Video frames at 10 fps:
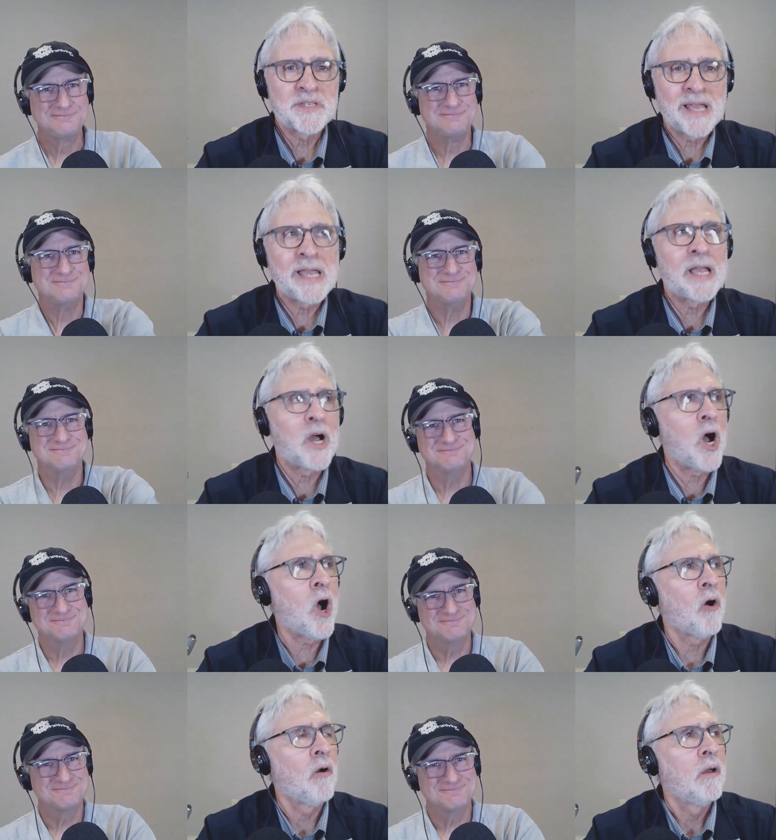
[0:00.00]
Speaker 1: saying,
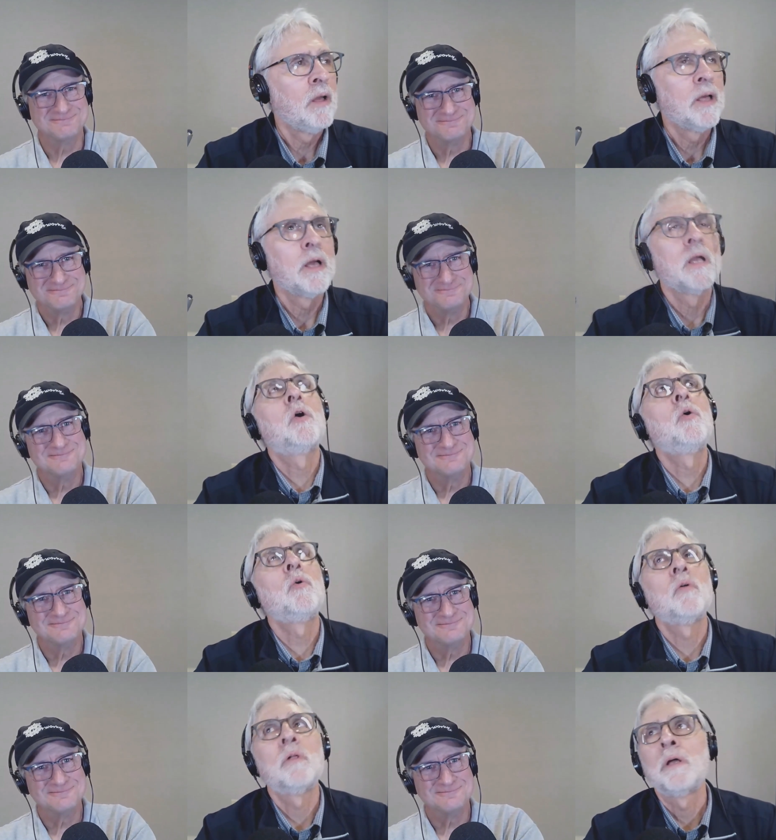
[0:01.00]
oh,
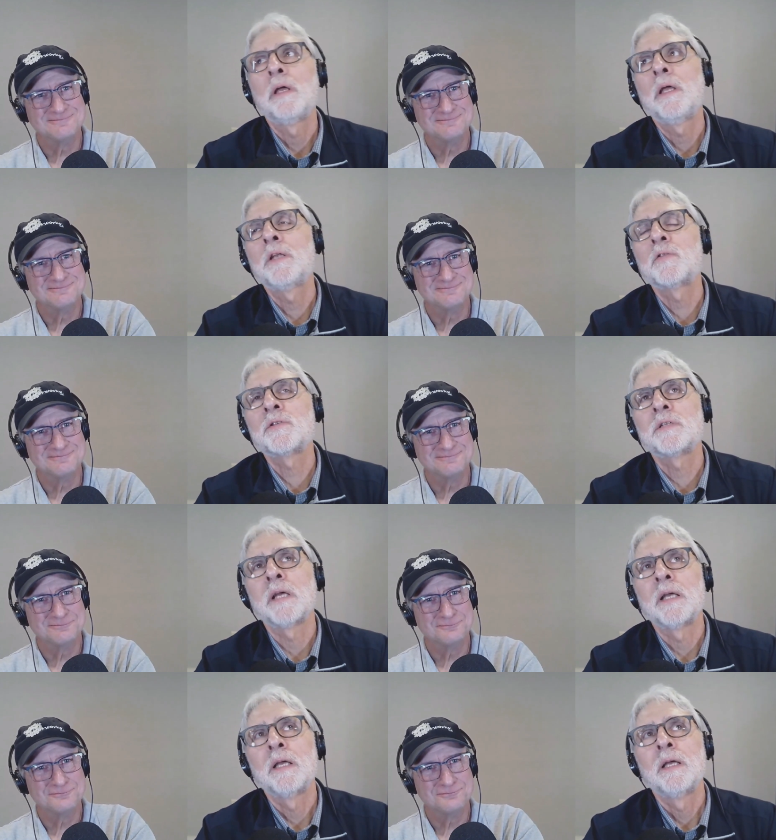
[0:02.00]
cool,
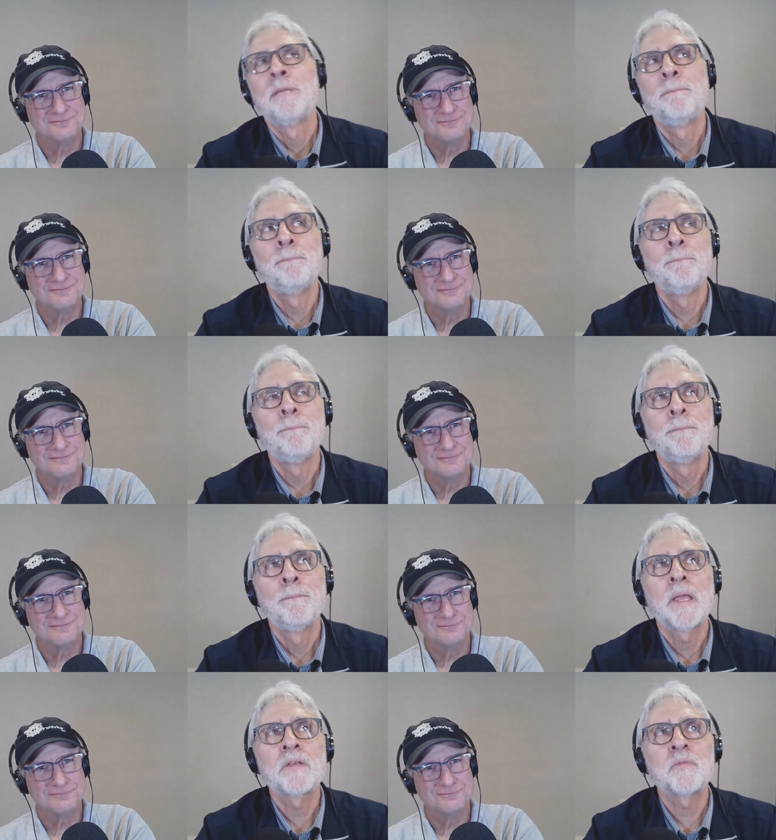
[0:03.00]
interesting. Hmm,
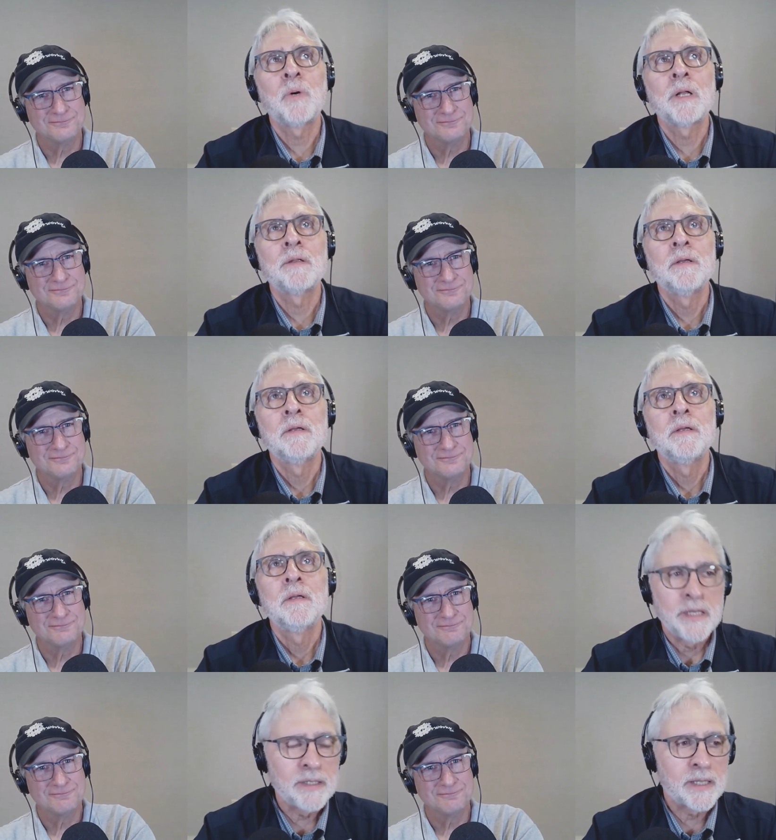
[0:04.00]
guess what?
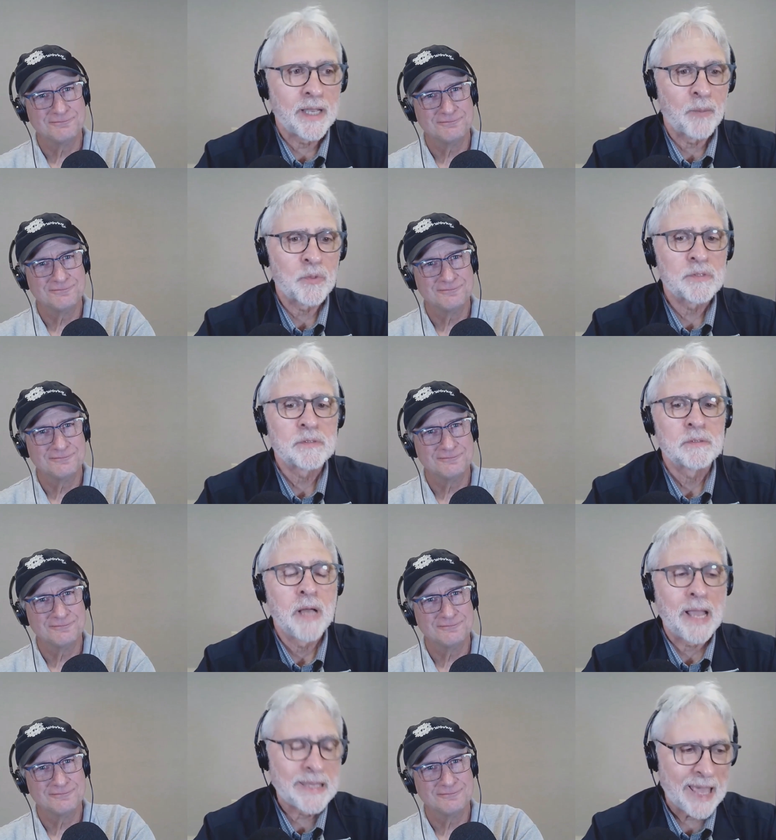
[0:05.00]
You need the cameras.
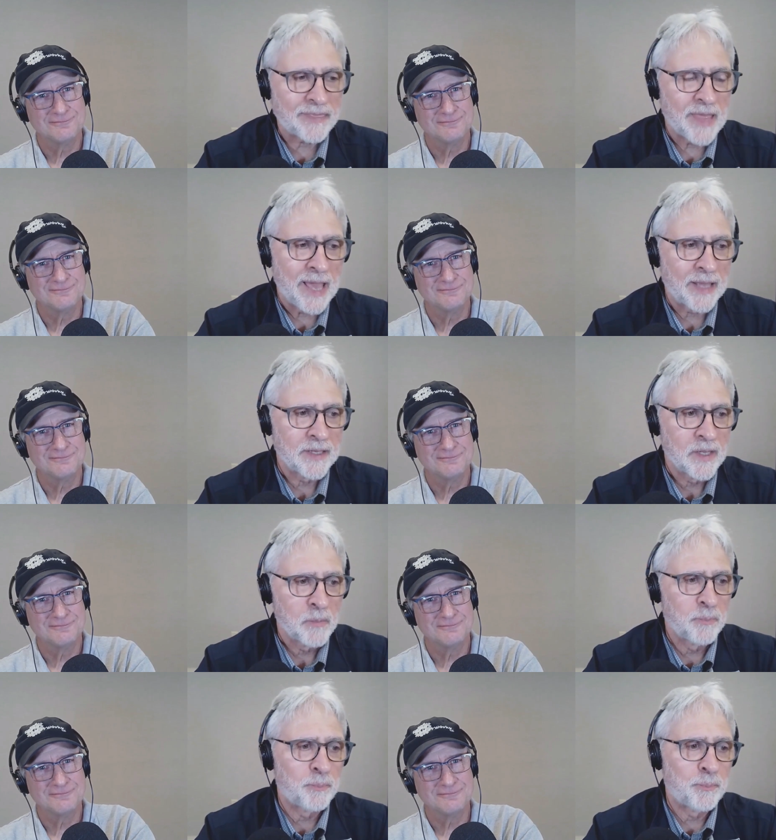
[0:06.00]
I get that.
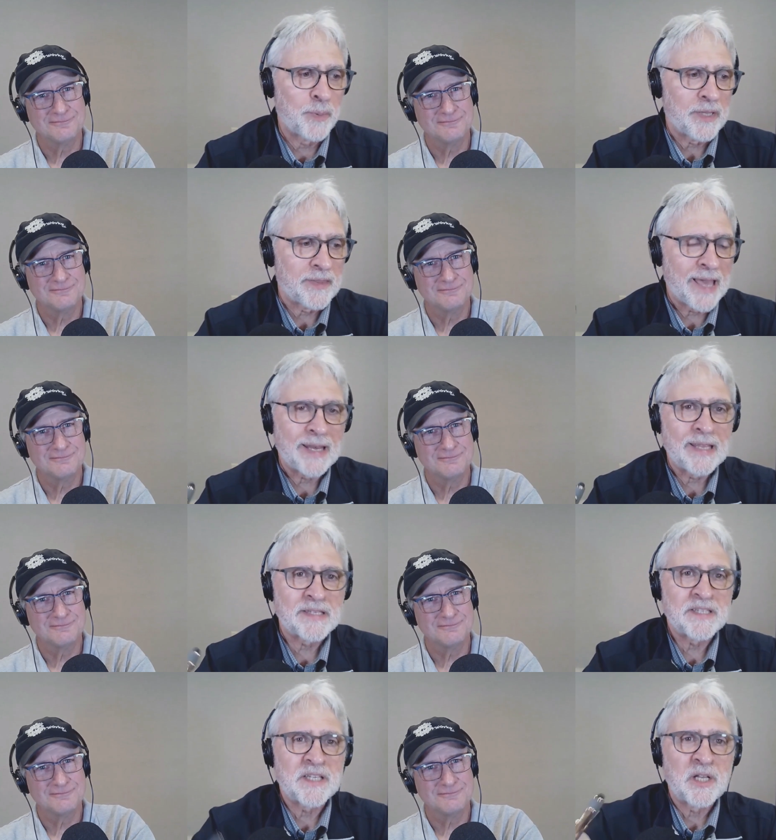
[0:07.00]
But that
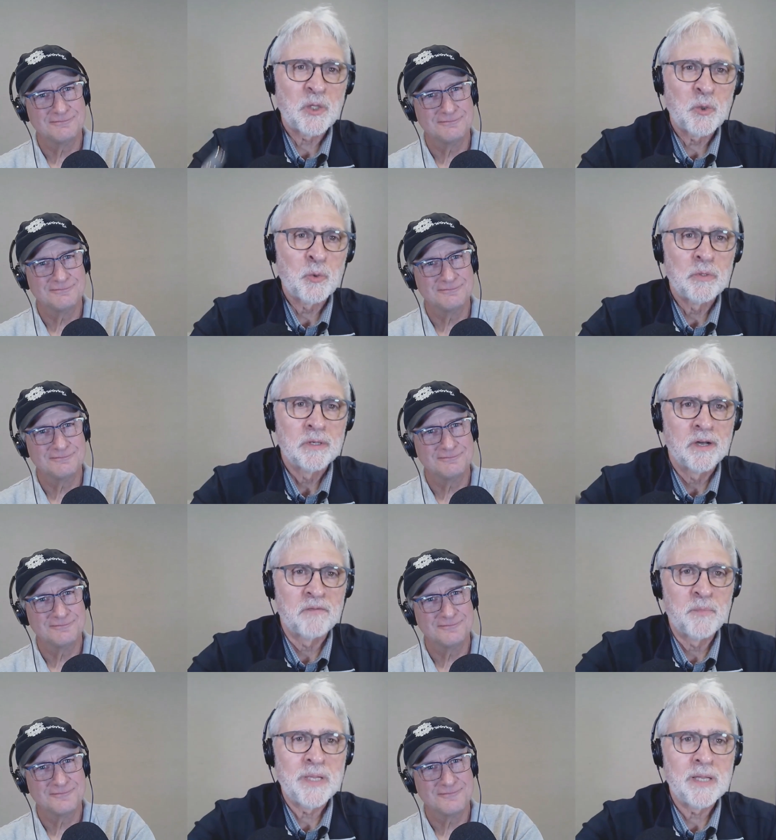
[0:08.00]
isn't in lieu
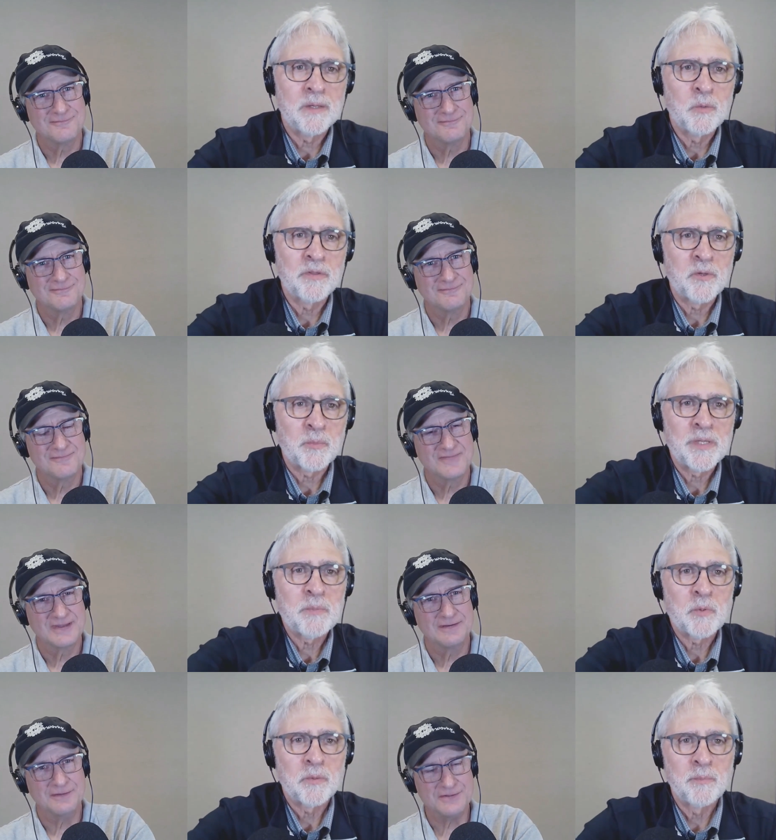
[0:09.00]
of being with your
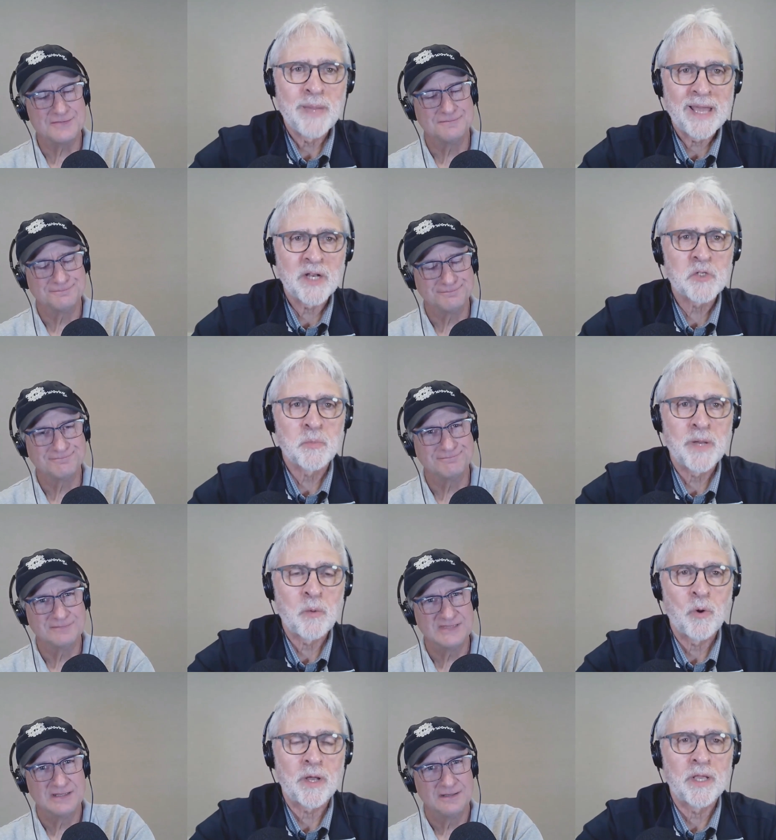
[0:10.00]
people. Yes. Manage by
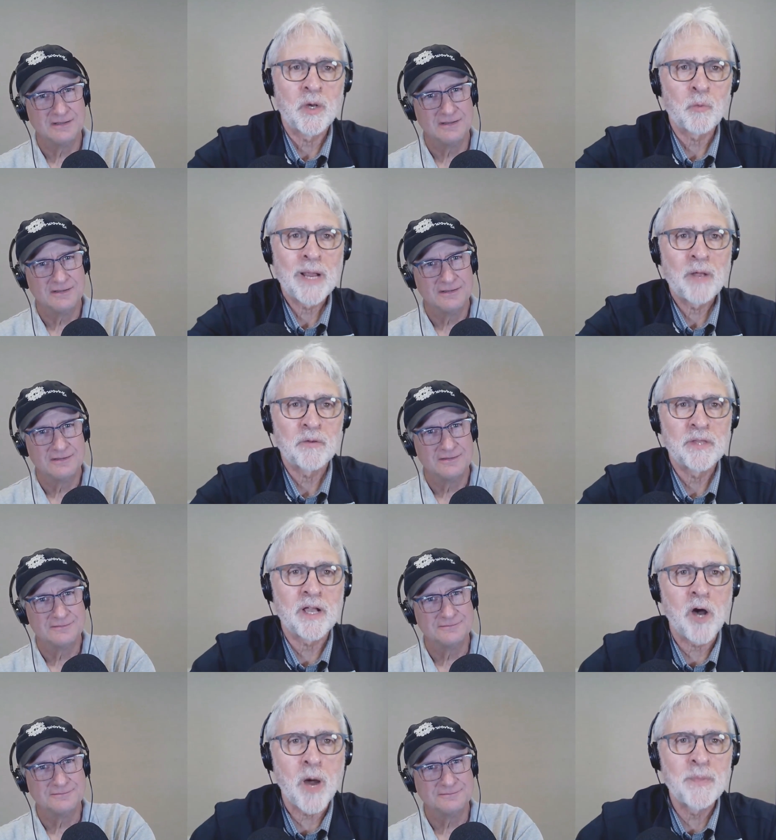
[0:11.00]
walking around. The
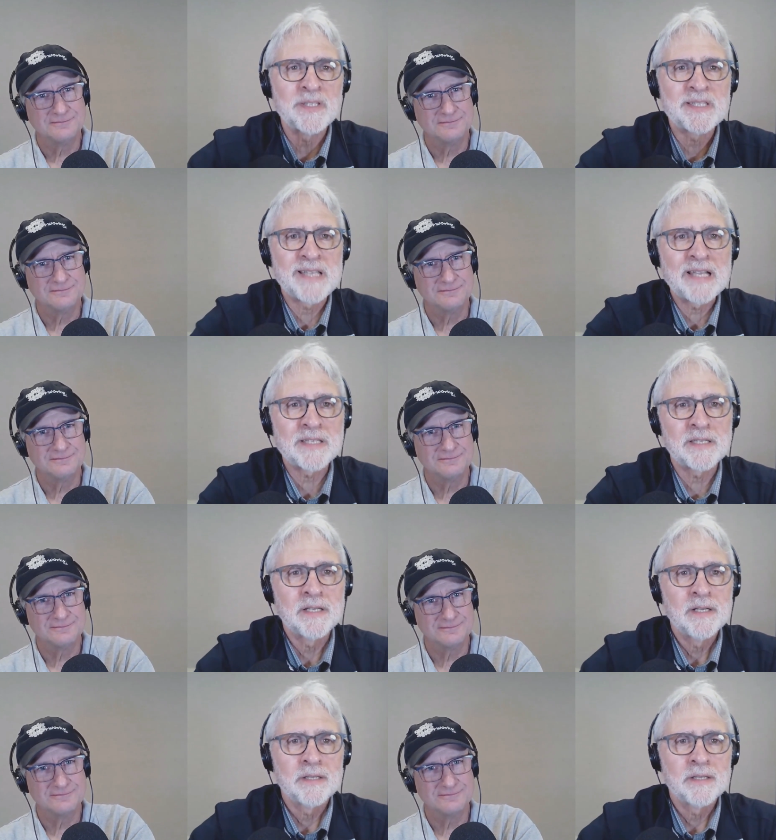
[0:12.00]
common sense